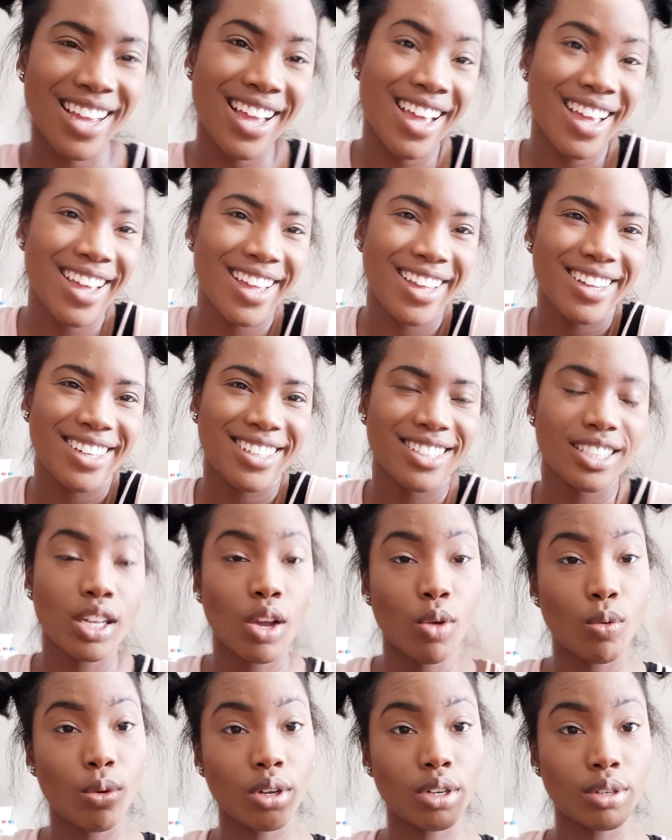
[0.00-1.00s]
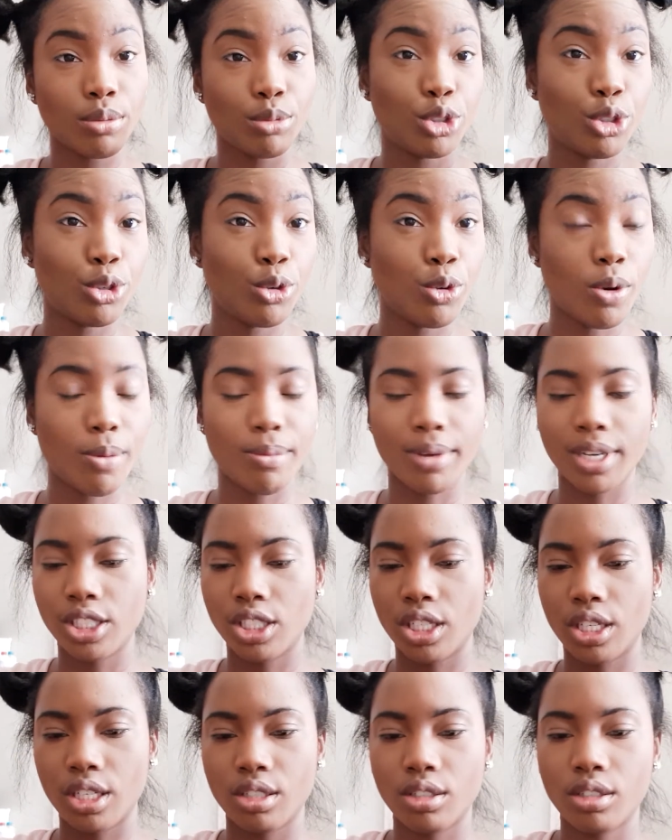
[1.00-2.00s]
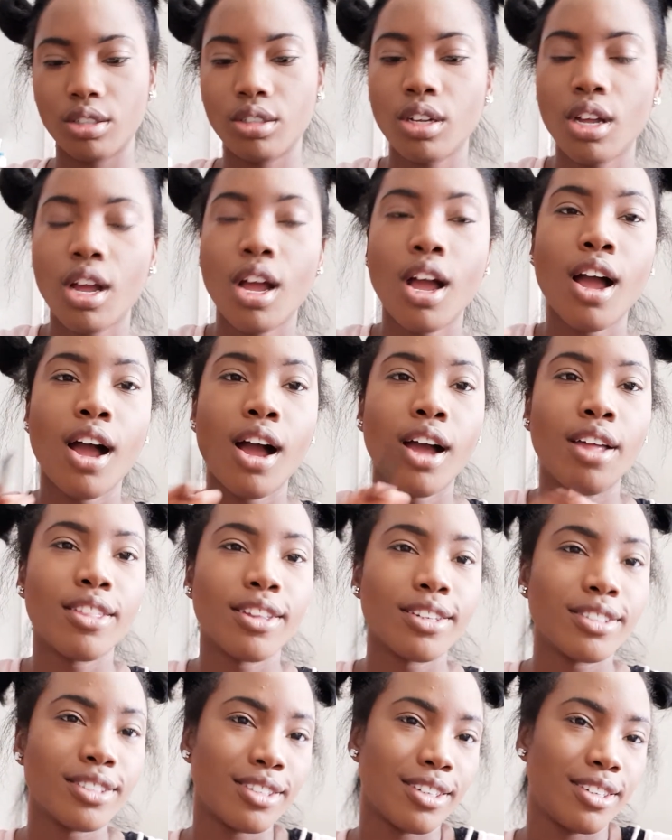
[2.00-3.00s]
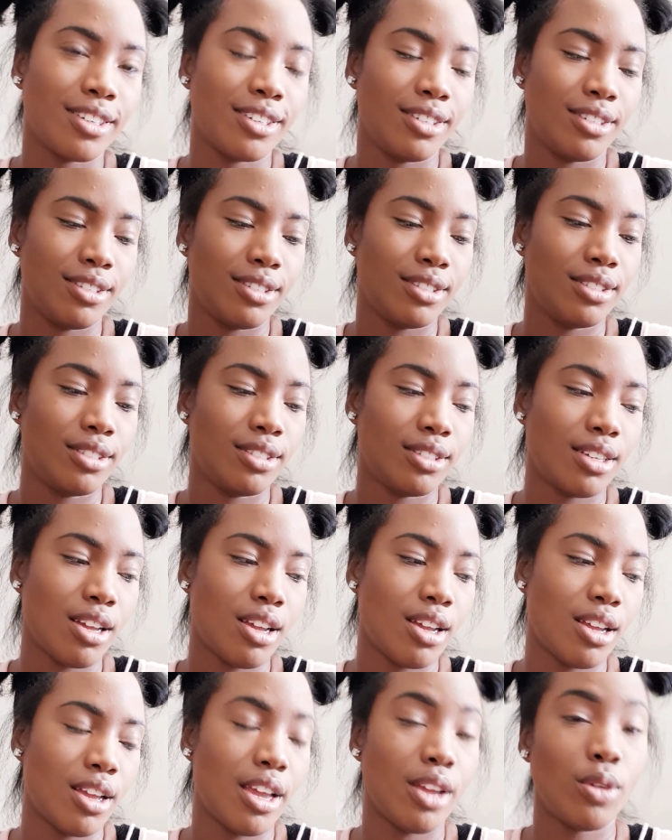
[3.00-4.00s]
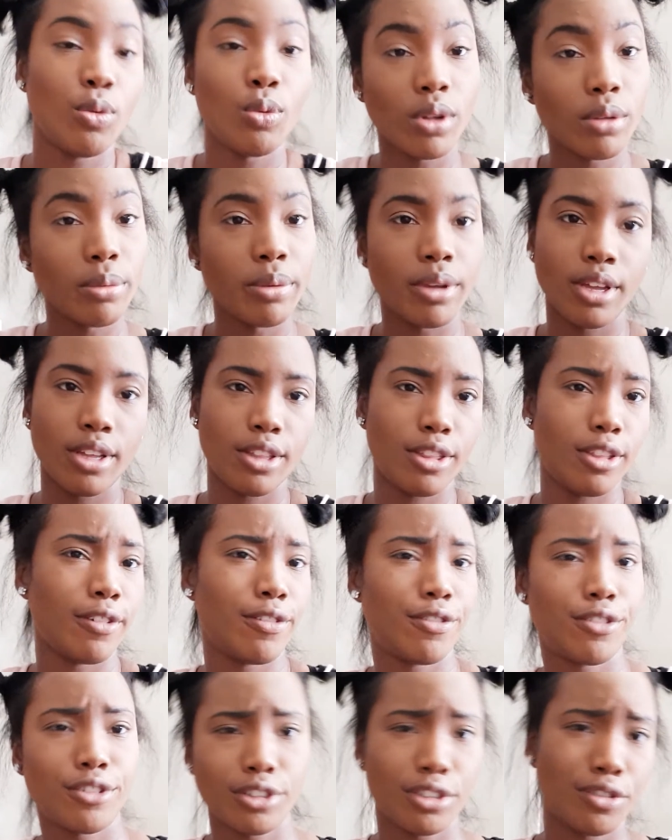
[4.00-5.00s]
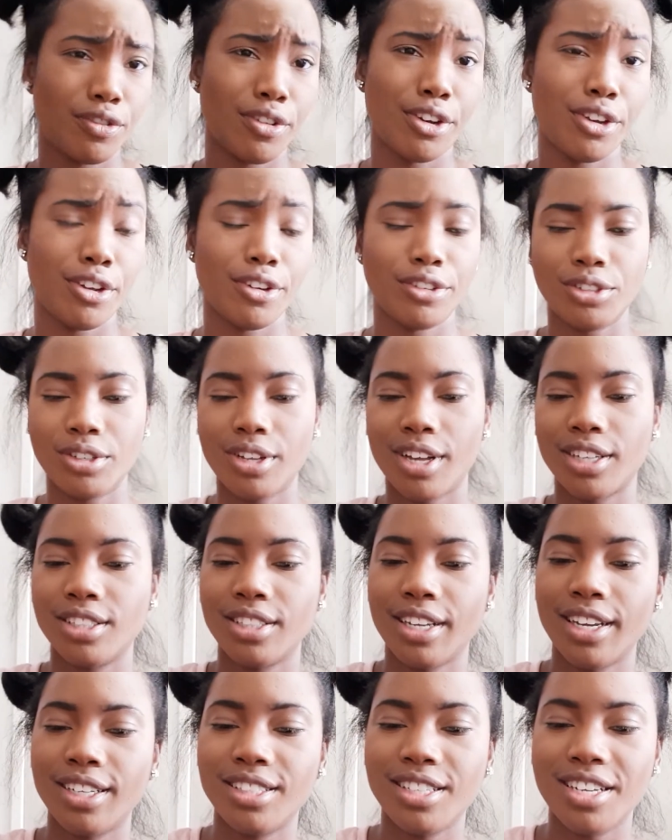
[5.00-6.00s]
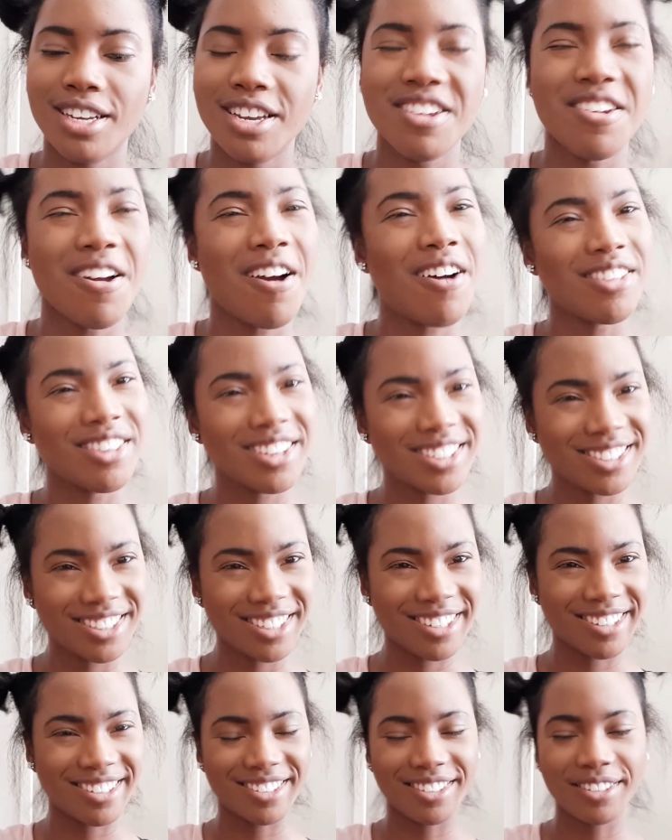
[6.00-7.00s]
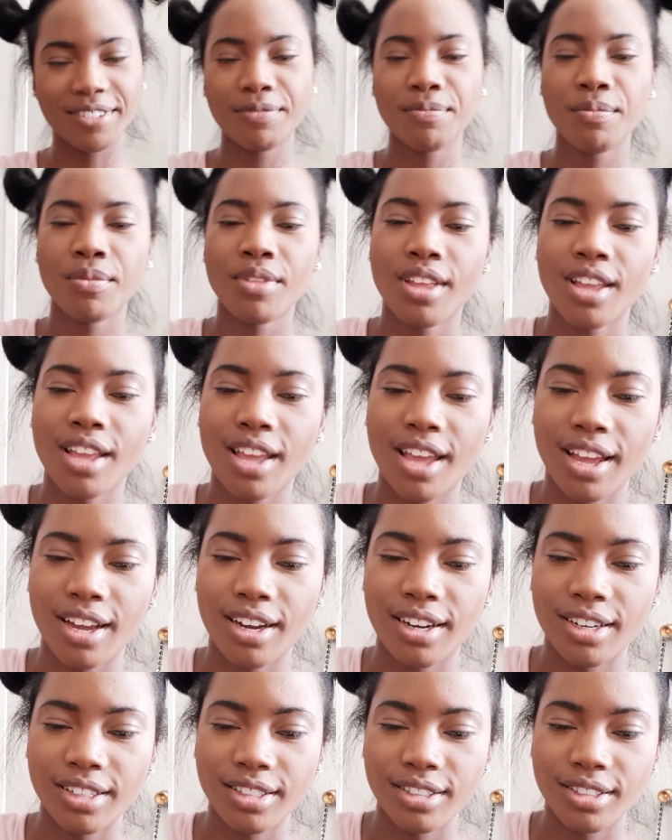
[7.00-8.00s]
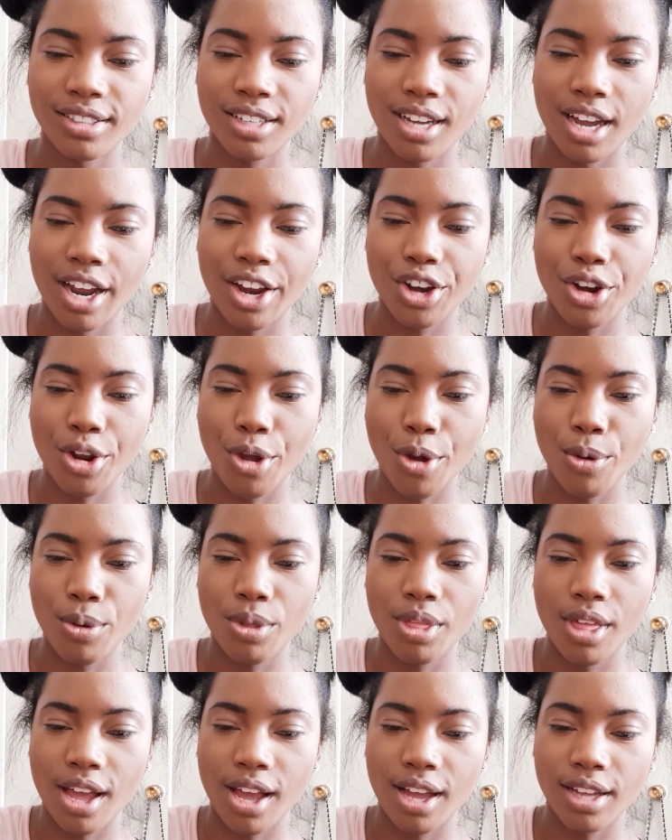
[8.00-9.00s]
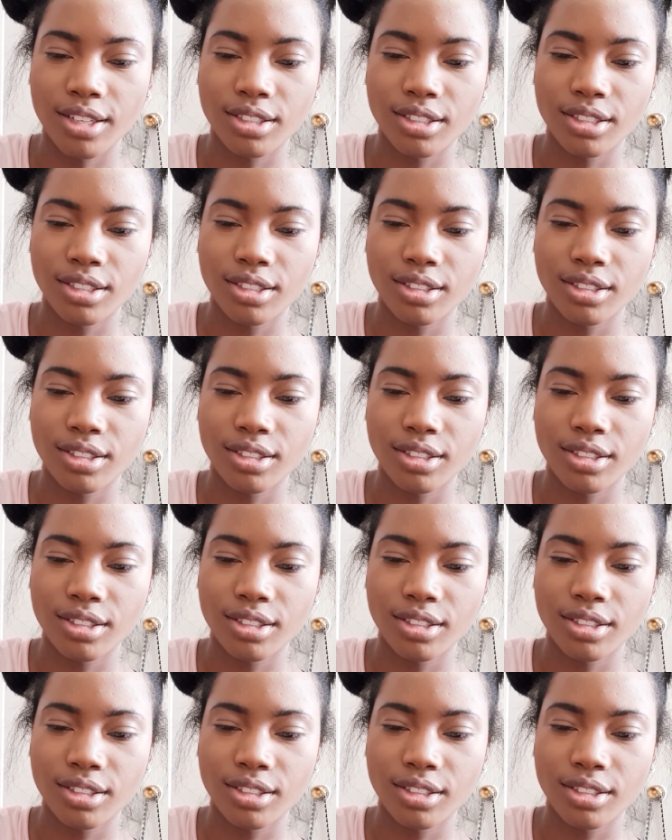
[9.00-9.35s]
Hey guys, welcome to my channel. This is and will be the first video 2018 on this channel, and I know that